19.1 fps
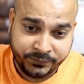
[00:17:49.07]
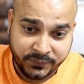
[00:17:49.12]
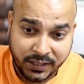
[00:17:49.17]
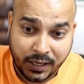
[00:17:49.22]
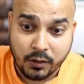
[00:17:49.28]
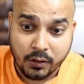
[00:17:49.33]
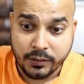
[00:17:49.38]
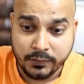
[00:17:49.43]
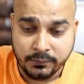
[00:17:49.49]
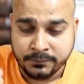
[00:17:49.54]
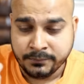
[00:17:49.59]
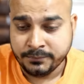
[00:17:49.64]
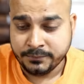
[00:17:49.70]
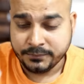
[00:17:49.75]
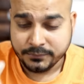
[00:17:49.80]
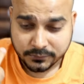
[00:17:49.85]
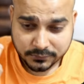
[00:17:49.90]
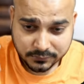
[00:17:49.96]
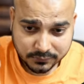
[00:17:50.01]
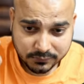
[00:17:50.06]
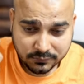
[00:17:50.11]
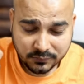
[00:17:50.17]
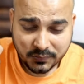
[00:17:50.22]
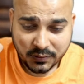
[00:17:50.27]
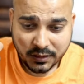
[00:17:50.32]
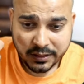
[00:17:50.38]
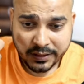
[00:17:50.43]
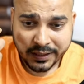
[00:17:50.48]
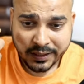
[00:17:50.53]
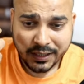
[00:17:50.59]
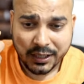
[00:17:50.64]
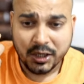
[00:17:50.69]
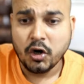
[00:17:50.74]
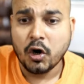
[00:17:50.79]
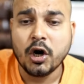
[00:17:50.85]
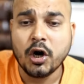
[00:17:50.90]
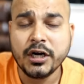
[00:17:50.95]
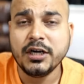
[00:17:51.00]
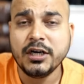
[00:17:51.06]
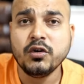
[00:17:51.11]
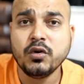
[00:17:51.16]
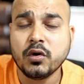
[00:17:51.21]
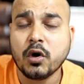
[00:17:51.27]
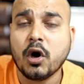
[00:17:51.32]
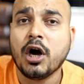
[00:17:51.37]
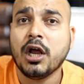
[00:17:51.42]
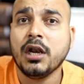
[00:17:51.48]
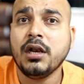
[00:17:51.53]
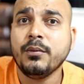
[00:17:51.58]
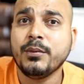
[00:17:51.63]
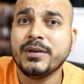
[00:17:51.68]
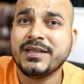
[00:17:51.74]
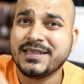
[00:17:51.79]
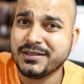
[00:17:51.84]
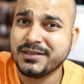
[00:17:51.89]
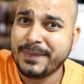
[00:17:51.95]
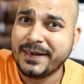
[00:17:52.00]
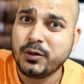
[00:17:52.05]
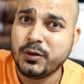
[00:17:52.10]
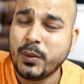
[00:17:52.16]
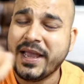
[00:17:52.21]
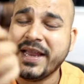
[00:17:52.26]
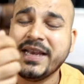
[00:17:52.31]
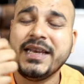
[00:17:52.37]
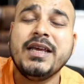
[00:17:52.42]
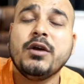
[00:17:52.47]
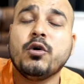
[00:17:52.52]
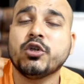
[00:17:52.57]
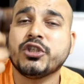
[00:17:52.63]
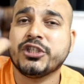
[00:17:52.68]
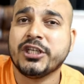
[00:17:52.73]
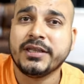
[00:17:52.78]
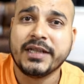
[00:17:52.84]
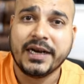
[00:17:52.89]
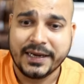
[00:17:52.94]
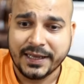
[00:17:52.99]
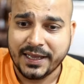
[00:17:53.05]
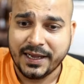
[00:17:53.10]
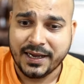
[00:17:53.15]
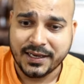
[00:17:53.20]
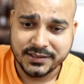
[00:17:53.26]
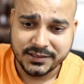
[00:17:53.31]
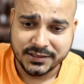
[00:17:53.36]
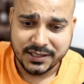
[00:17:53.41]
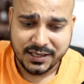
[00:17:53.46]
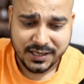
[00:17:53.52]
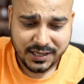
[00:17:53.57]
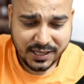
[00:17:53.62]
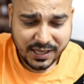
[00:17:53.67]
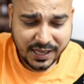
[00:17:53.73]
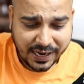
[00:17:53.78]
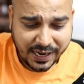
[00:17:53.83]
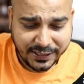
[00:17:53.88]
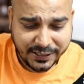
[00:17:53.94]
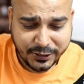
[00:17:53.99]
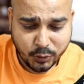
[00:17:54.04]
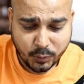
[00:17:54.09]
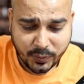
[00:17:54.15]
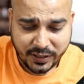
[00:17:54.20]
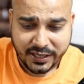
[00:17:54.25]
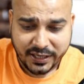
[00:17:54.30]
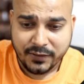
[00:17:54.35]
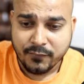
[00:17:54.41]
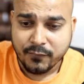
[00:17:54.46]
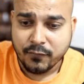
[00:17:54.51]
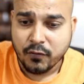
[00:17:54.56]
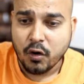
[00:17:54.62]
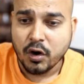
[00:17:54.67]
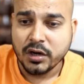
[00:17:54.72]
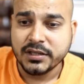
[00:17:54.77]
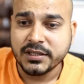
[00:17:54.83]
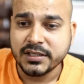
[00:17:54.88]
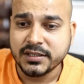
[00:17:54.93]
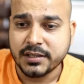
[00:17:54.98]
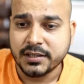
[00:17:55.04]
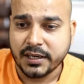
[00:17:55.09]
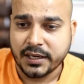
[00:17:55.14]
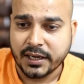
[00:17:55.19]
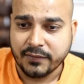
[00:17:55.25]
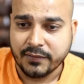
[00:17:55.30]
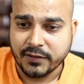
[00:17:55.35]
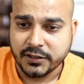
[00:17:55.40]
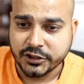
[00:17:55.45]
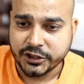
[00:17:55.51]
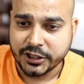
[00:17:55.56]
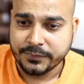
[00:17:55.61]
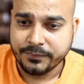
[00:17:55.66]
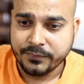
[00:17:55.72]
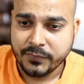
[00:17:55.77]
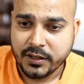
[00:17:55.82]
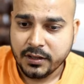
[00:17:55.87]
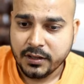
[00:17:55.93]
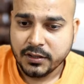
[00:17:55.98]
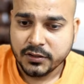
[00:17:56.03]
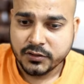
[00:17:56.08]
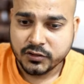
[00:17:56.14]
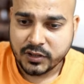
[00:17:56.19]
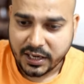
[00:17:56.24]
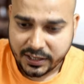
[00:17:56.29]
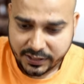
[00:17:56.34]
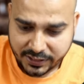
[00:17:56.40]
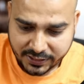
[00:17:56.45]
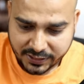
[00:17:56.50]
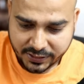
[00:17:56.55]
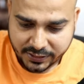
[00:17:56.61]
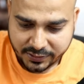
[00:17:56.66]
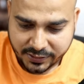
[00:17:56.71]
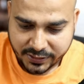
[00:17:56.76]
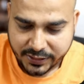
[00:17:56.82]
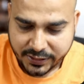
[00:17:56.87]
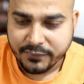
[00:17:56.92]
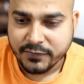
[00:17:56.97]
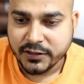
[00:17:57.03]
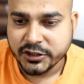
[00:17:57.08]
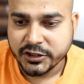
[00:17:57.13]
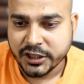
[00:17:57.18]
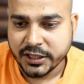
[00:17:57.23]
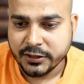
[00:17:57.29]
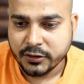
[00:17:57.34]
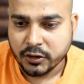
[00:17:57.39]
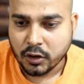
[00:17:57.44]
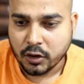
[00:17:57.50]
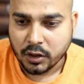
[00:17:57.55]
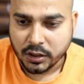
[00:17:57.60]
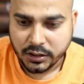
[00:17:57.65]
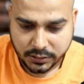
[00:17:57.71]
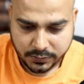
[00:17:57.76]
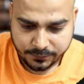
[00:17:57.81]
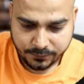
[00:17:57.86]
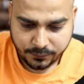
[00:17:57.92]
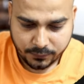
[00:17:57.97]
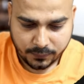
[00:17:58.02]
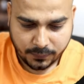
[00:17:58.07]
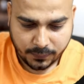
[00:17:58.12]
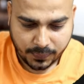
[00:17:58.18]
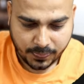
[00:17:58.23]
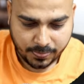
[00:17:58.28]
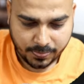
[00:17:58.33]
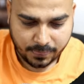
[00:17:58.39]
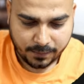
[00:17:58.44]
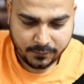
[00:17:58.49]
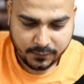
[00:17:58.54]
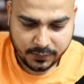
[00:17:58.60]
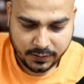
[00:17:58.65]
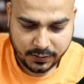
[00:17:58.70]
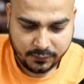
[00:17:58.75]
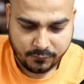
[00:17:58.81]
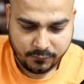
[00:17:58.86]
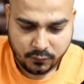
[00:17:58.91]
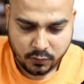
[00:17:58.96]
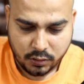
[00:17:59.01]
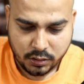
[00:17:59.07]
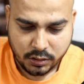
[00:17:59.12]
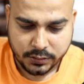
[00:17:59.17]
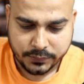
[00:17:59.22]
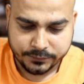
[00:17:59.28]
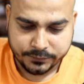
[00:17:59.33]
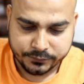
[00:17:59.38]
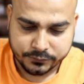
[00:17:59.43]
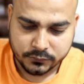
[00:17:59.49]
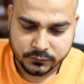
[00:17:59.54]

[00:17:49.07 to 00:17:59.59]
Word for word: now, in order to call with respect to any question that I ask, I need to invoke this retrieval chain. So I'll write retrieval chain dot invoke.